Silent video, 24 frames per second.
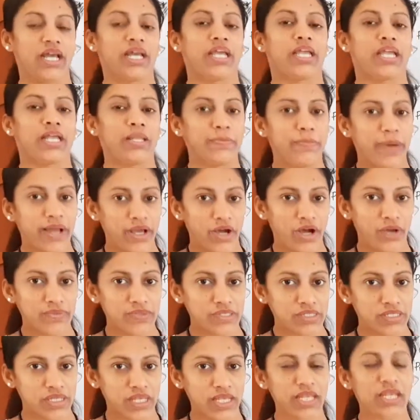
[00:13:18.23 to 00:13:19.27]
In
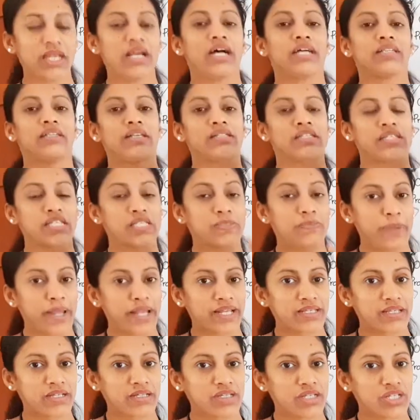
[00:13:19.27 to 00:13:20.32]
biopsy, the
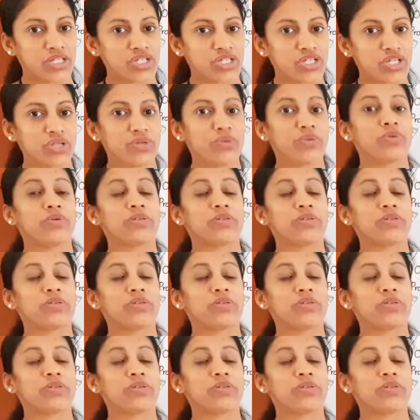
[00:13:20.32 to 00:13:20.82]
suspected tissue